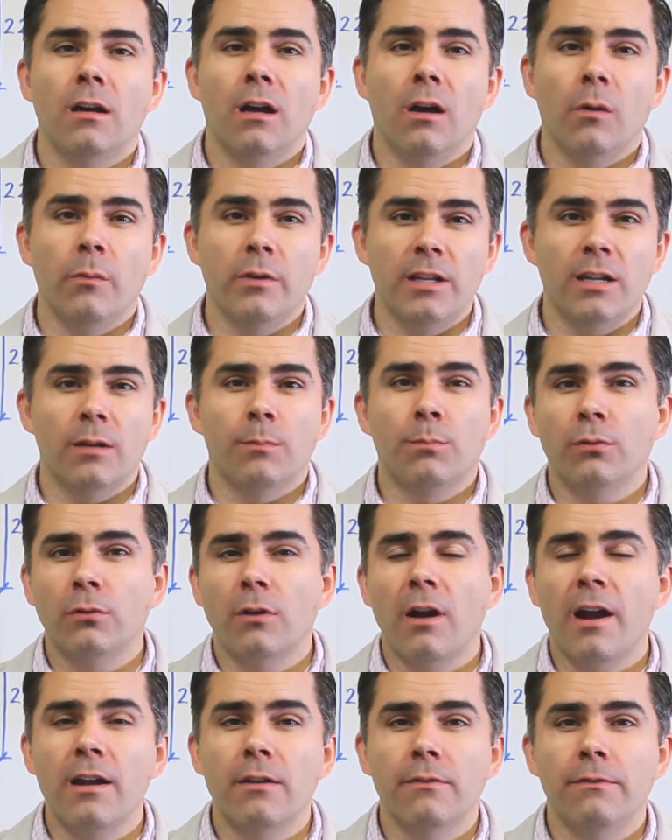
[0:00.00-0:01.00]
We did a
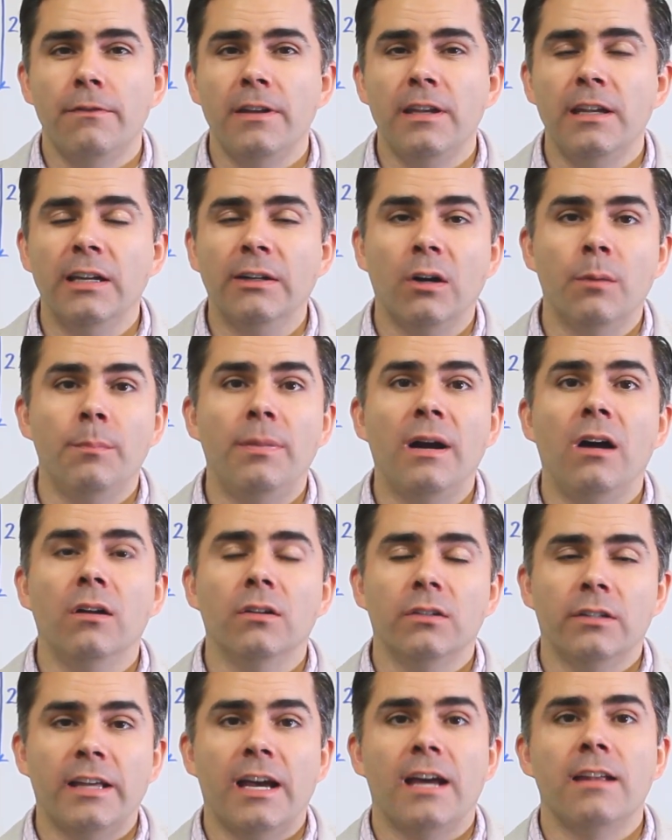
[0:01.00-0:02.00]
prior video
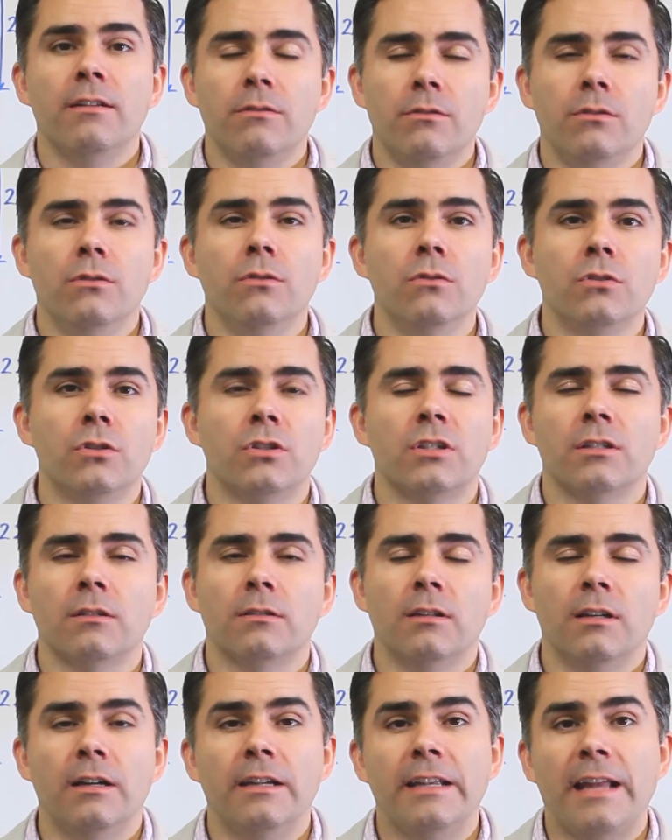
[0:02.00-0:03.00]
about that news
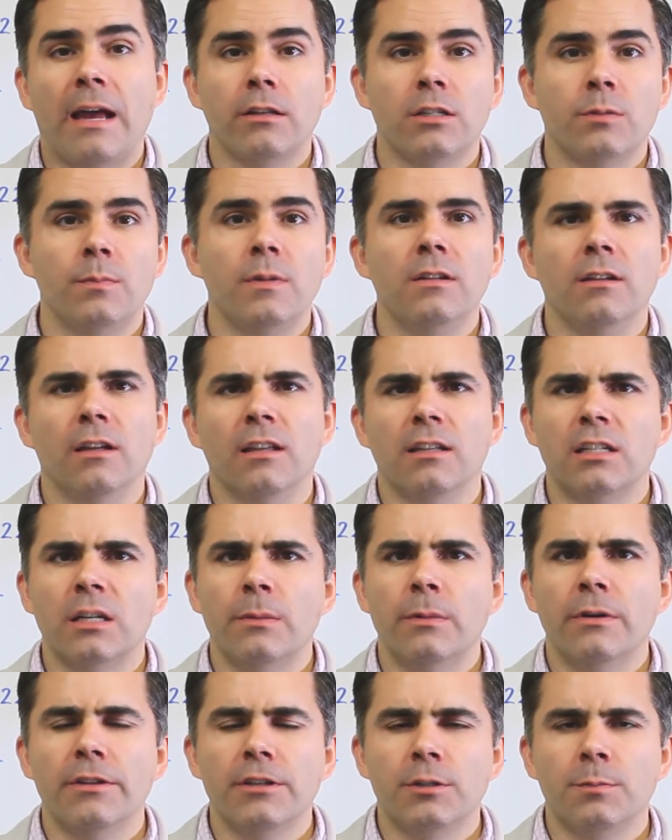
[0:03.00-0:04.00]
announcement and
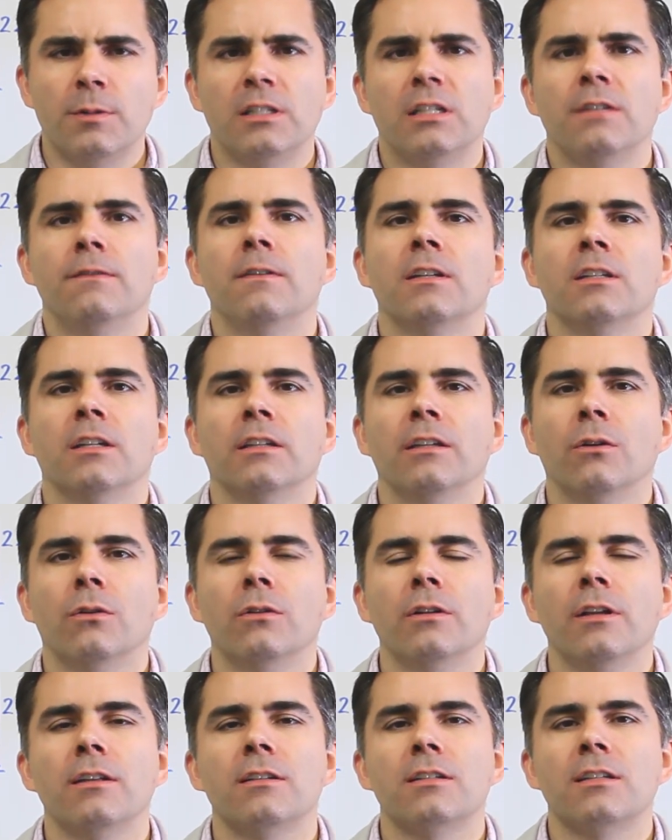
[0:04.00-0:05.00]
some of the specifics on the
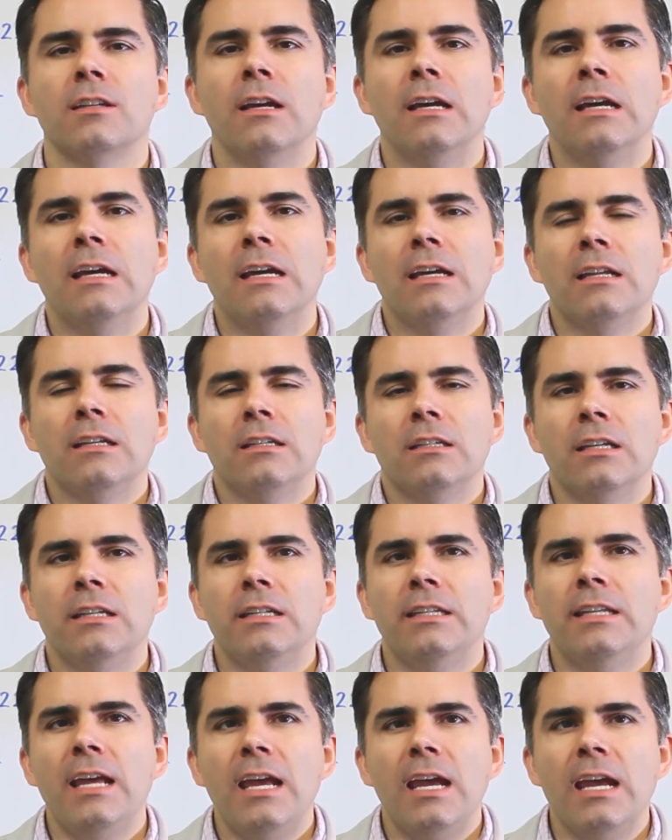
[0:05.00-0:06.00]
ordinance.
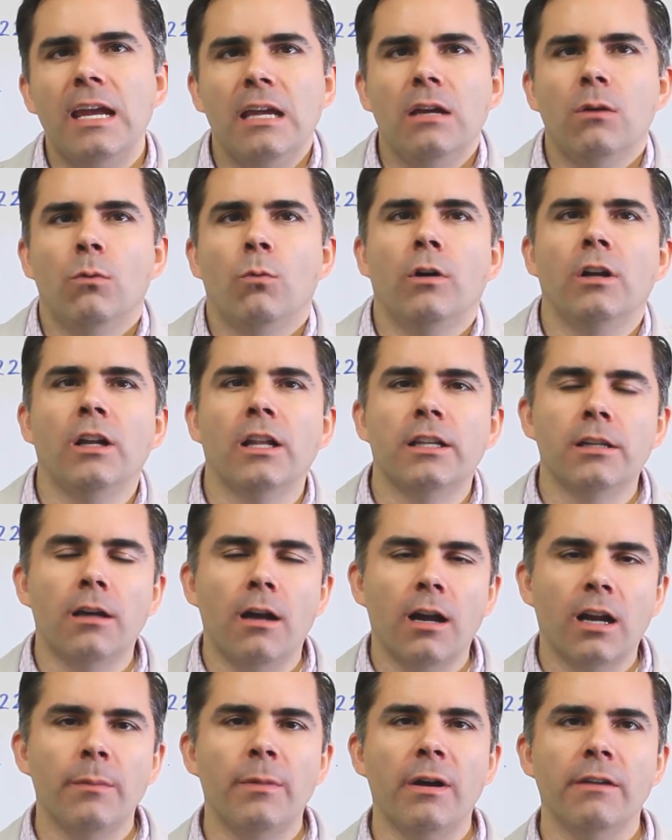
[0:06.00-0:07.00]
Today, we're going to
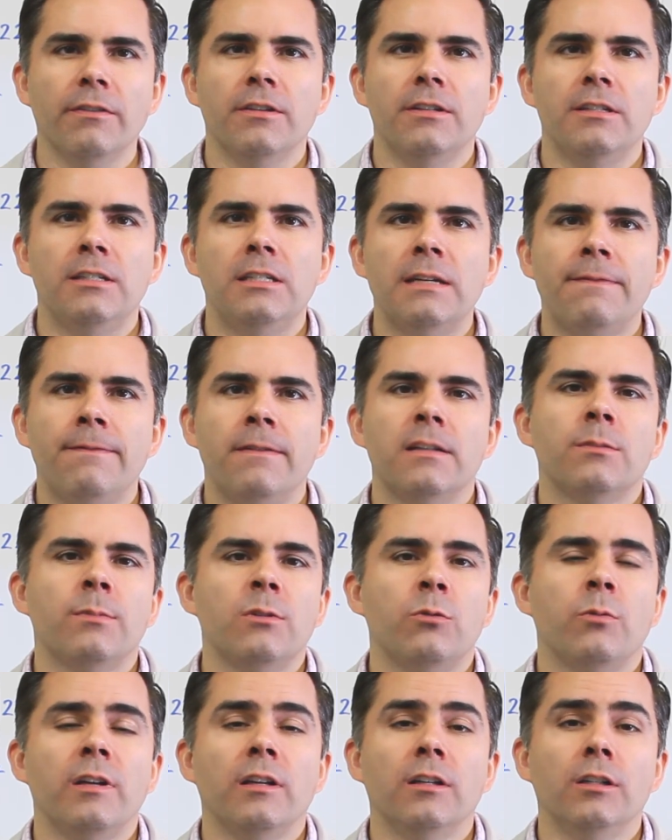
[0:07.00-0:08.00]
talk about the difference
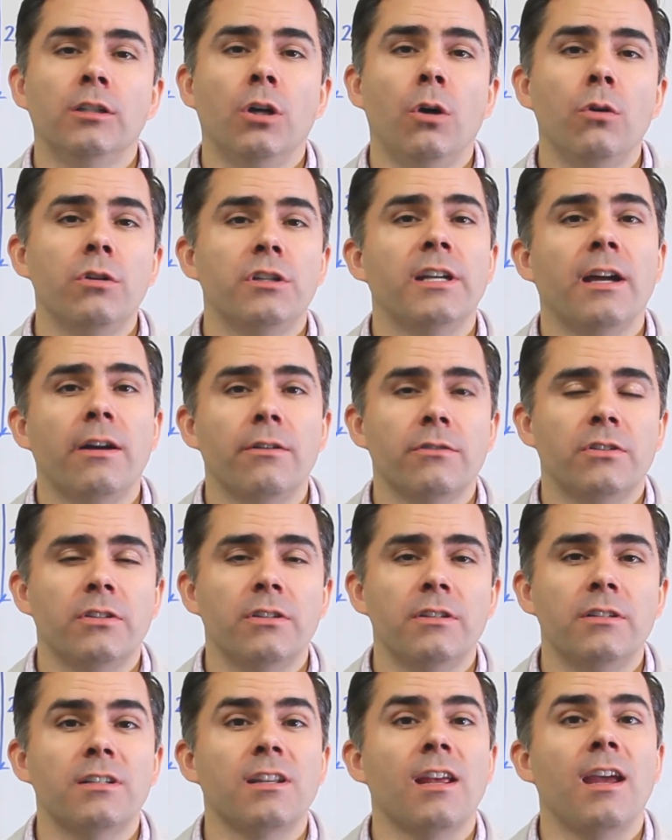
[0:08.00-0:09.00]
between coach
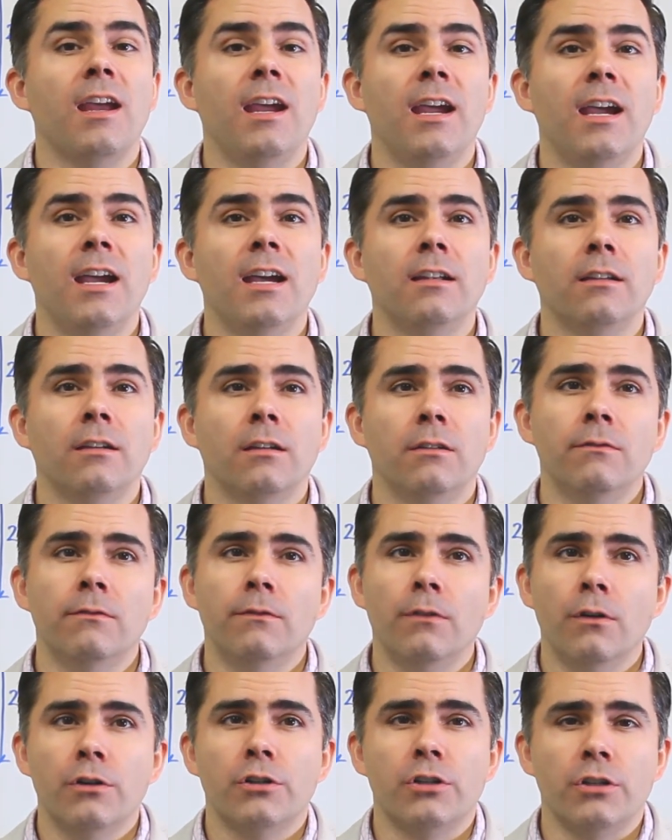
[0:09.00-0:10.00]
houses and
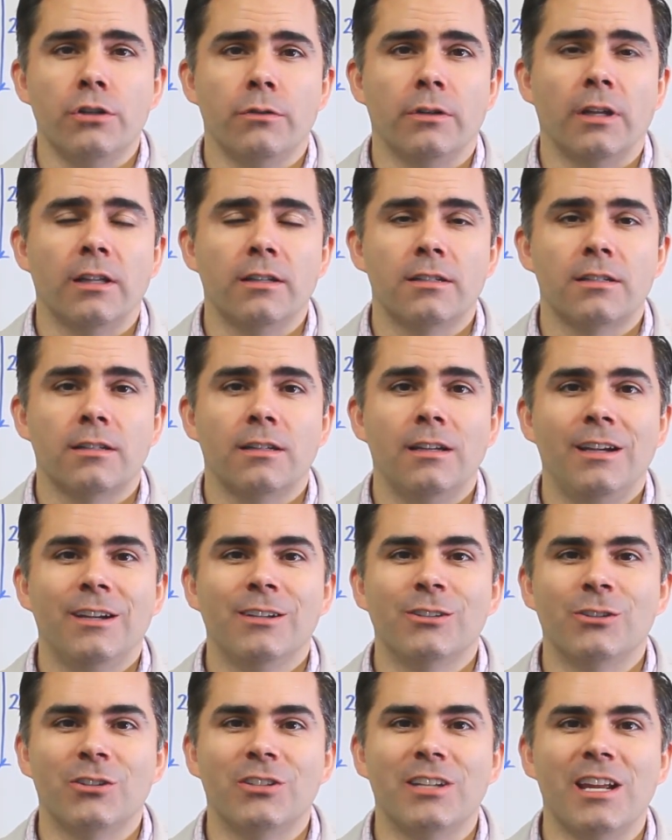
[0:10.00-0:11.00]
conversion units.
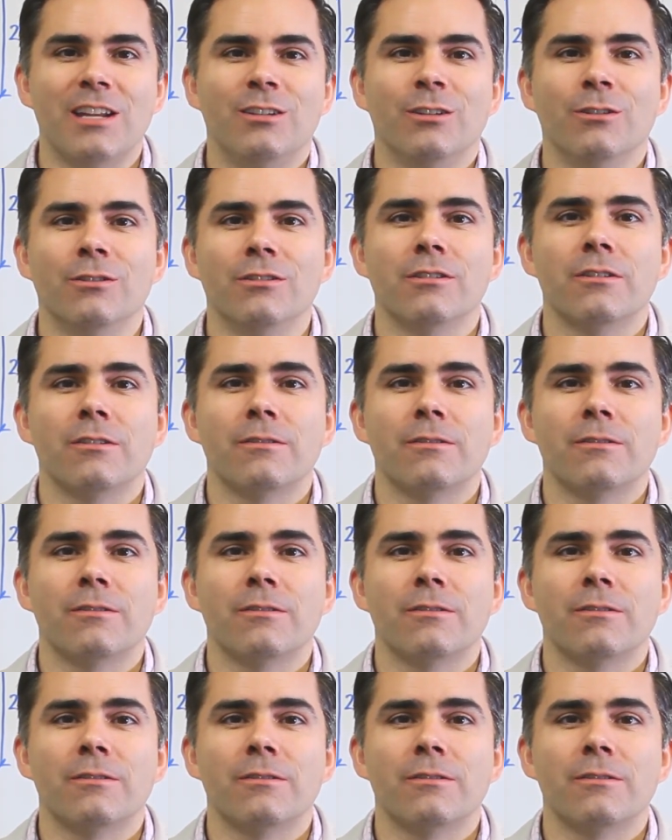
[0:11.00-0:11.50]
So stay tuned.